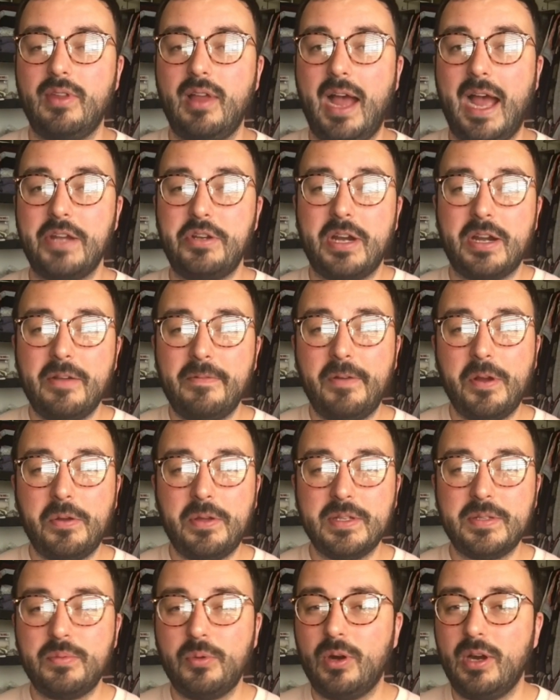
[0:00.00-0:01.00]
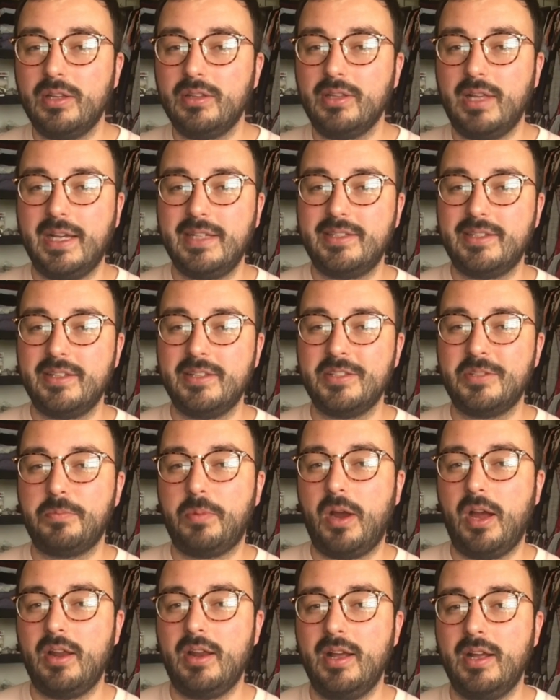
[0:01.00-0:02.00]
I try to focus more on licensed
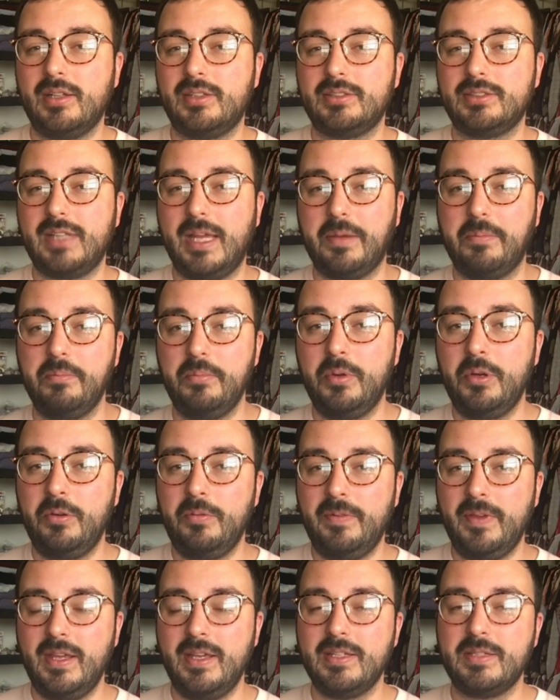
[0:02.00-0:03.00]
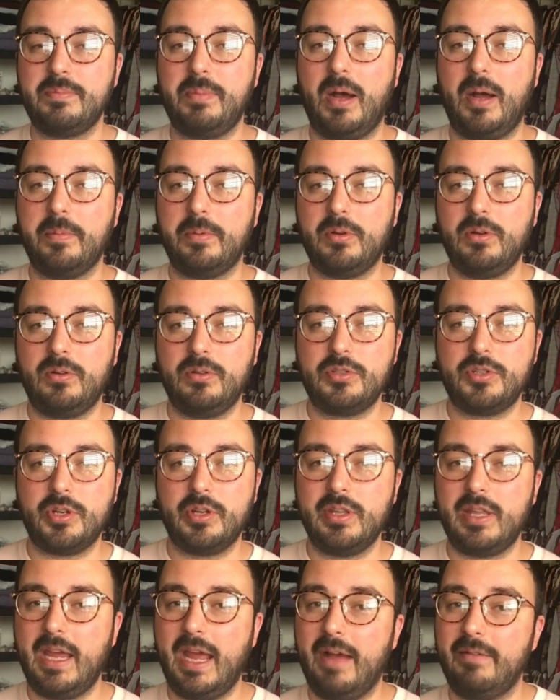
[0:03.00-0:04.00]
products like movies, pop culture.
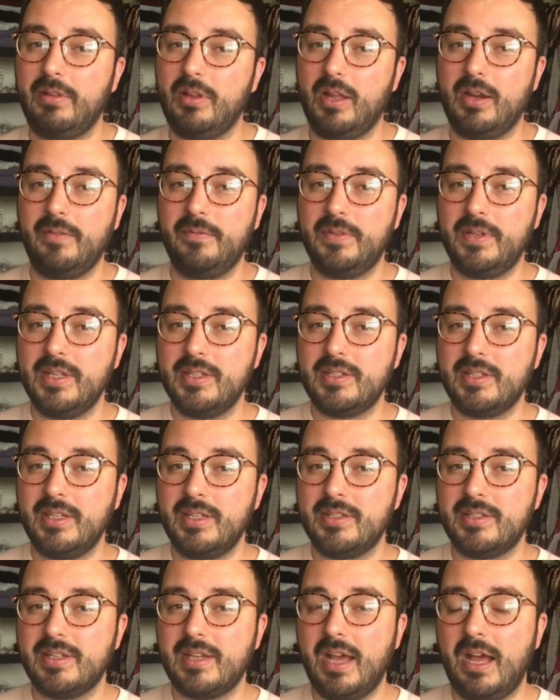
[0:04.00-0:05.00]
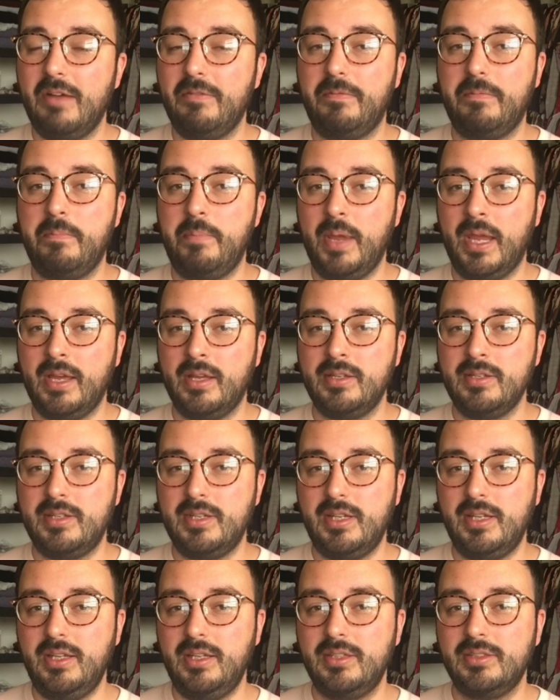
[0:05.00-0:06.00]
They have a lot of Disney stuff, band
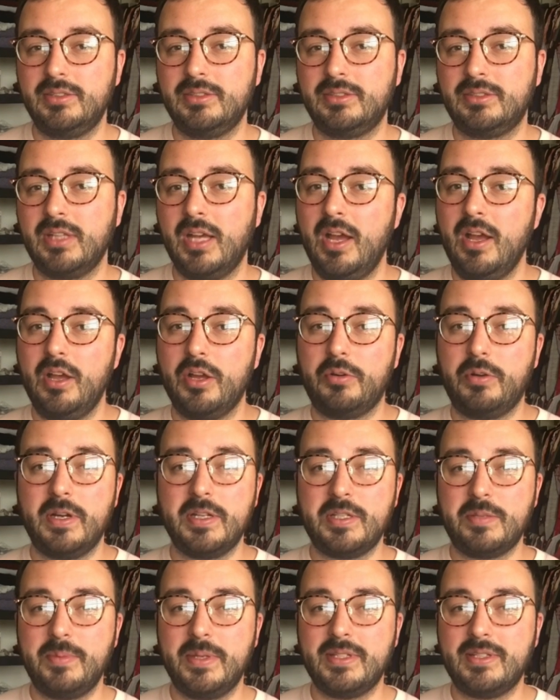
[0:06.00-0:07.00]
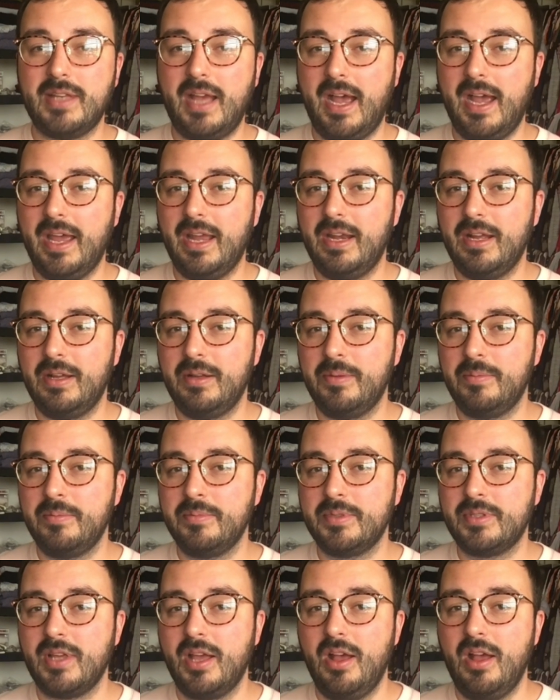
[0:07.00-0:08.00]
tees, Christmas
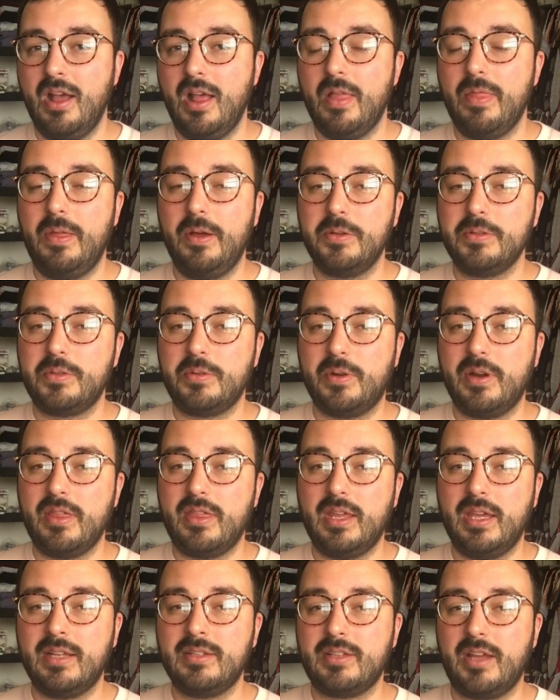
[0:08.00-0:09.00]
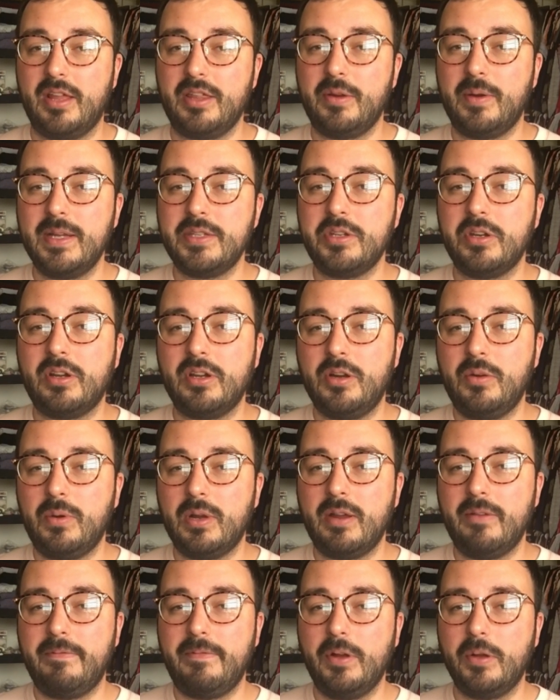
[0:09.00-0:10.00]
items, those sort of things. Otherwise, you're going to
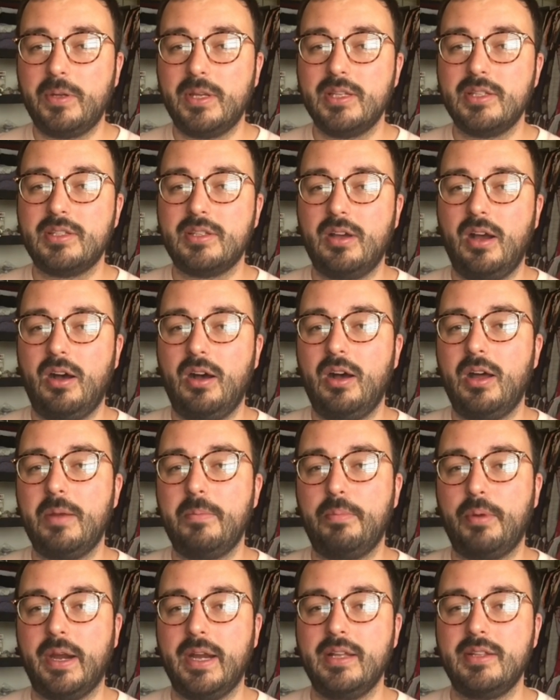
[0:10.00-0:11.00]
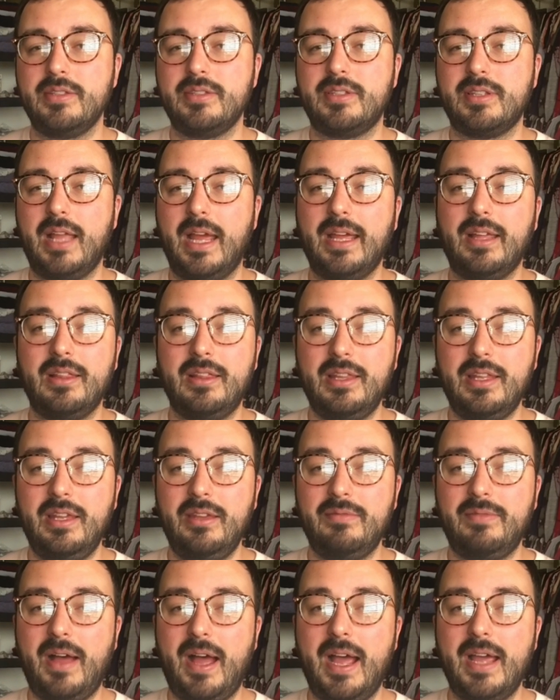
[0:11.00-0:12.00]
want to focus on brands like
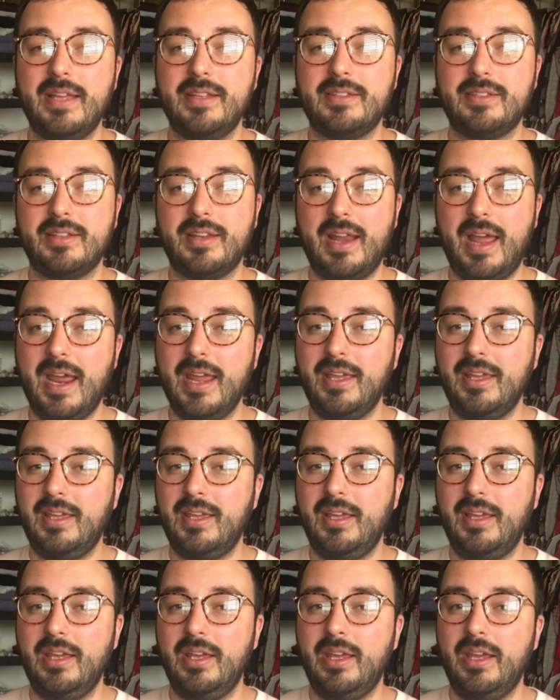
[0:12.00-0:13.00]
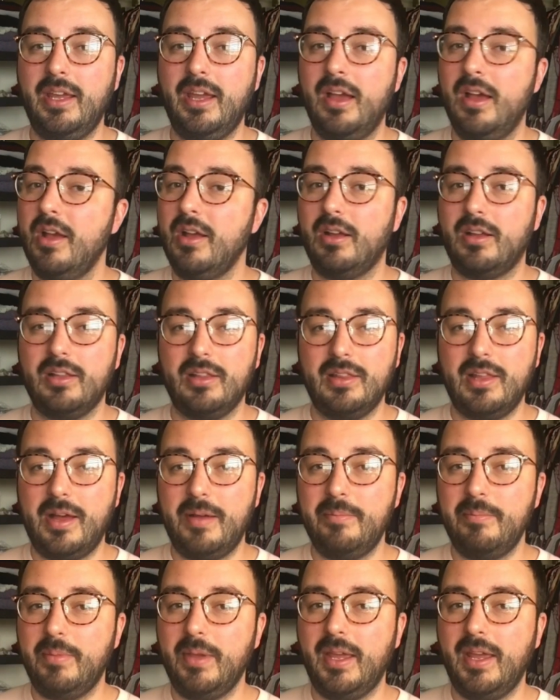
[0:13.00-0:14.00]
Levi's, Nike,
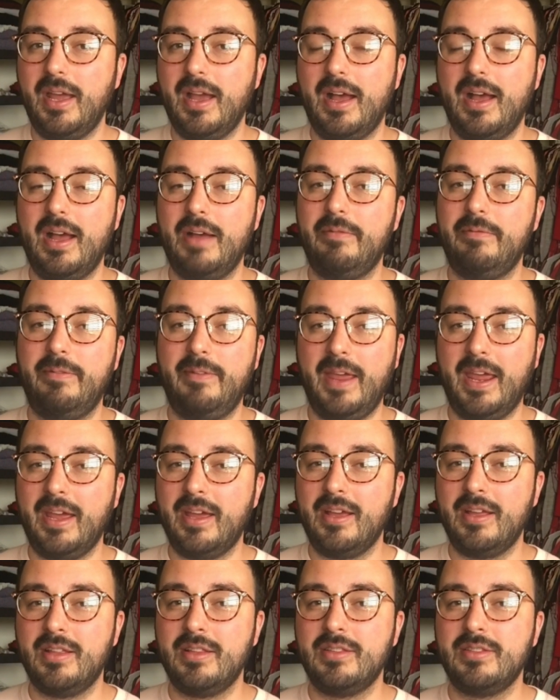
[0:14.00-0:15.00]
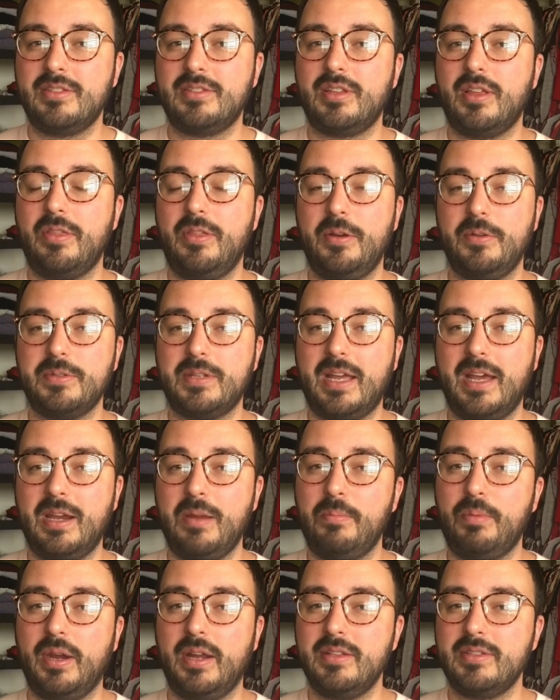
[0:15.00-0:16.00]
Columbia, Vans, those kind
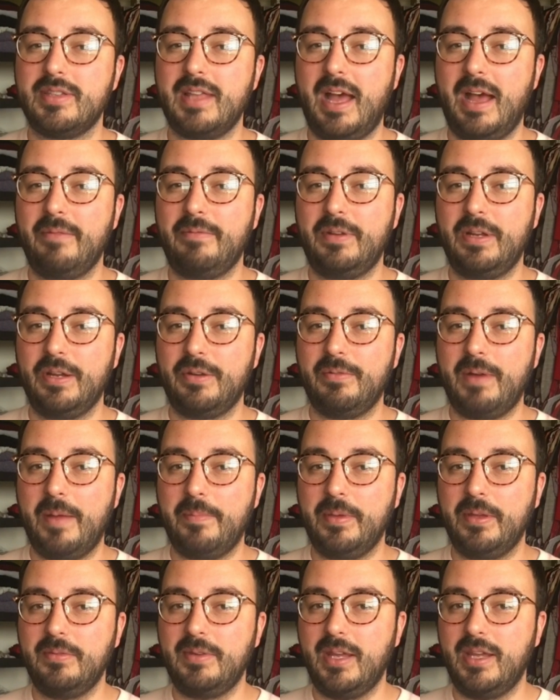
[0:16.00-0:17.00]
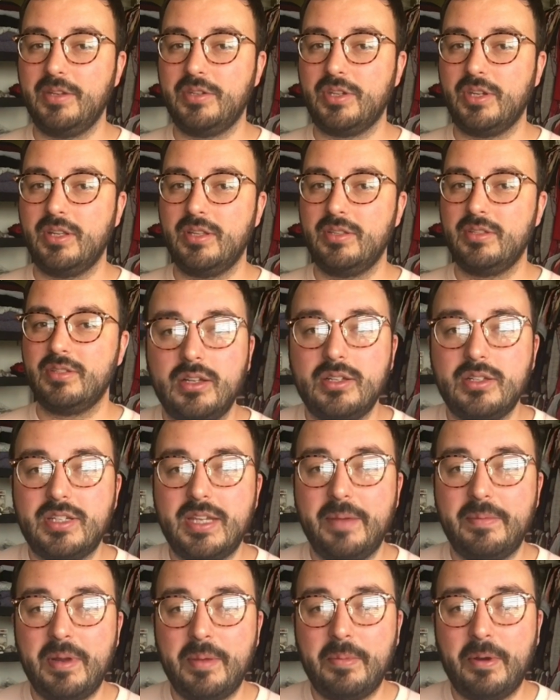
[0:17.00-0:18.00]
of brands that have good reputations.
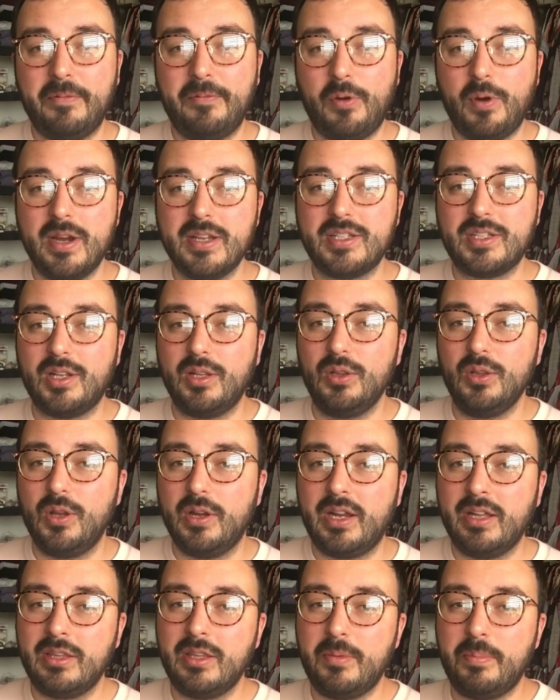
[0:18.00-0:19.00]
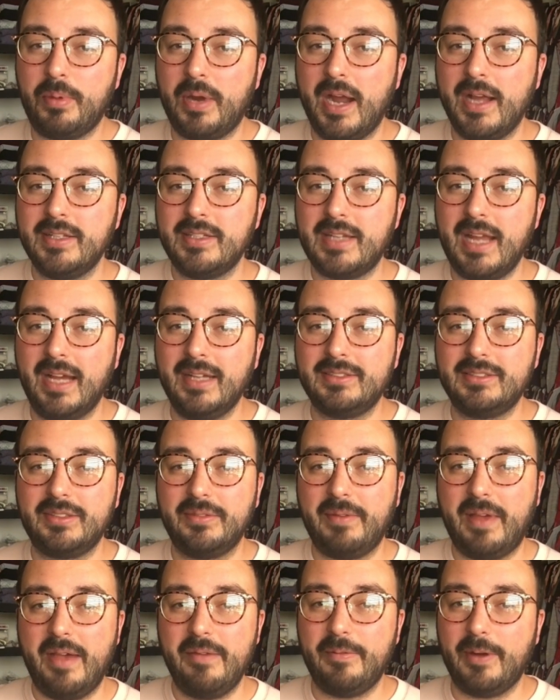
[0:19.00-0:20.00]
Tip number 4 is to look at the price tags
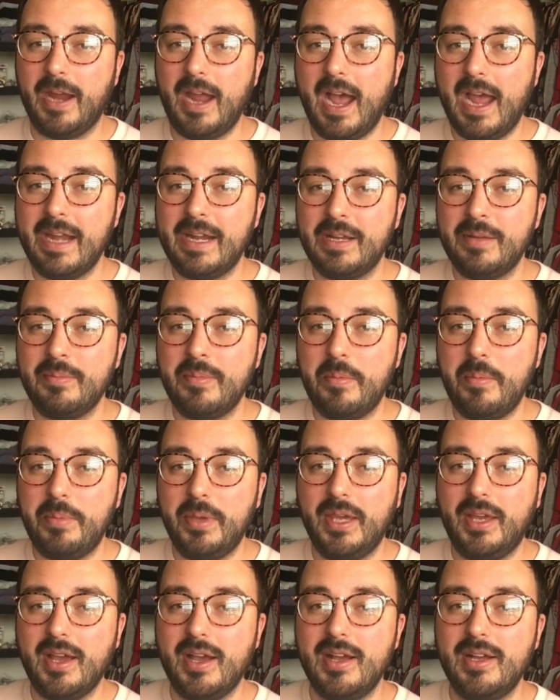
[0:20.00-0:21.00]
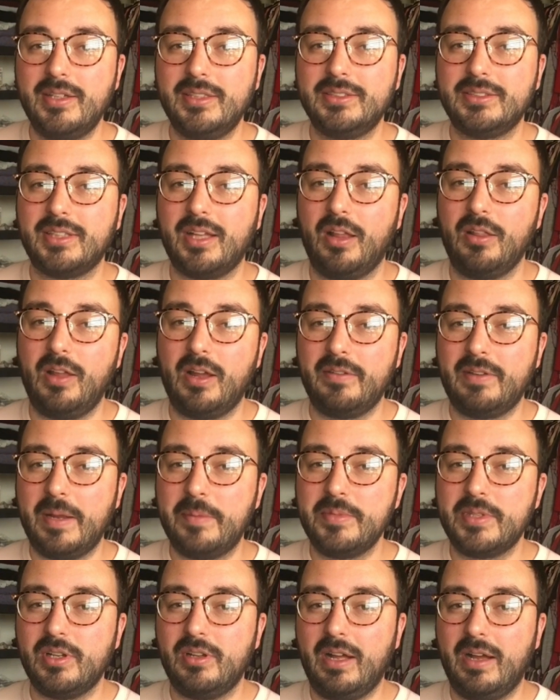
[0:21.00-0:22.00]
of every item because a lot of
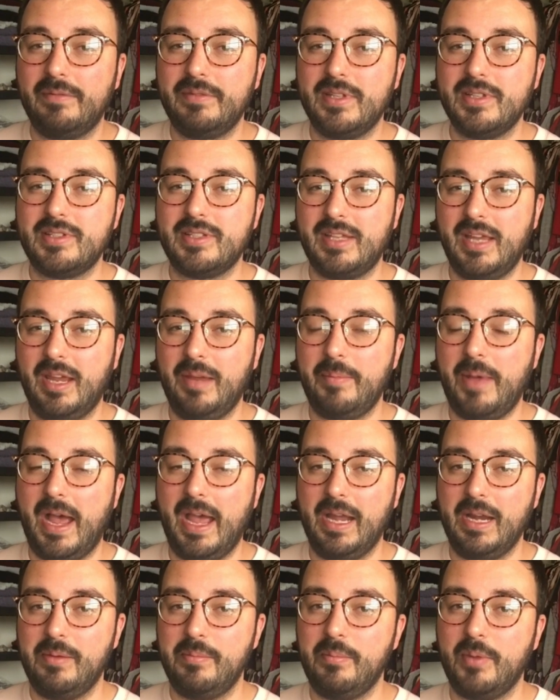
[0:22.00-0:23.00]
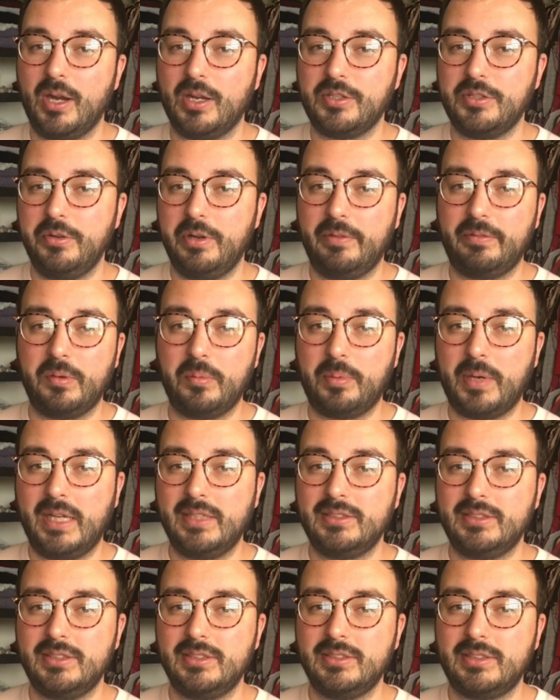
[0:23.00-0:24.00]
times they'll have the same item marked 2 different
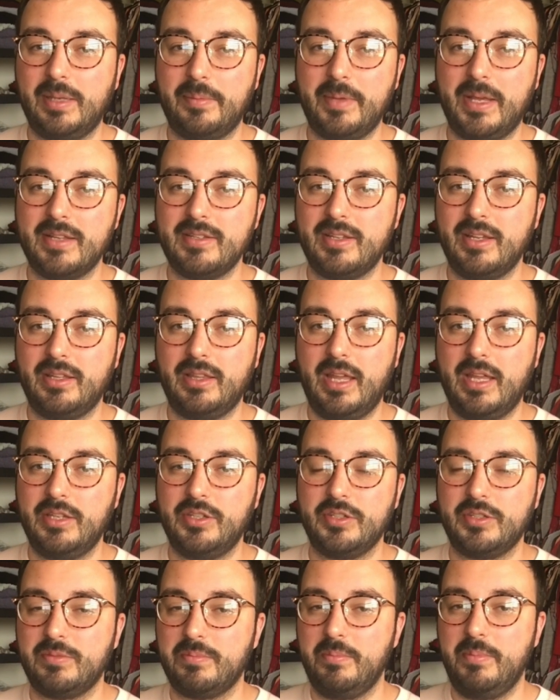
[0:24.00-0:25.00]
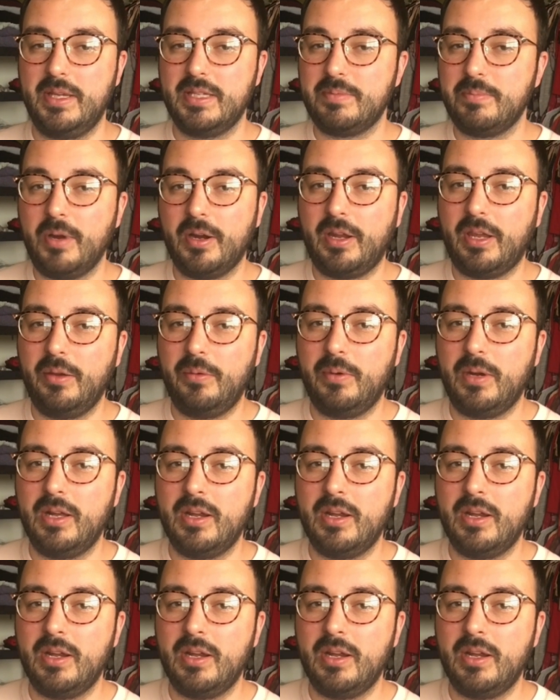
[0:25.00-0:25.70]
prices. I'm guessing they just miss marking one.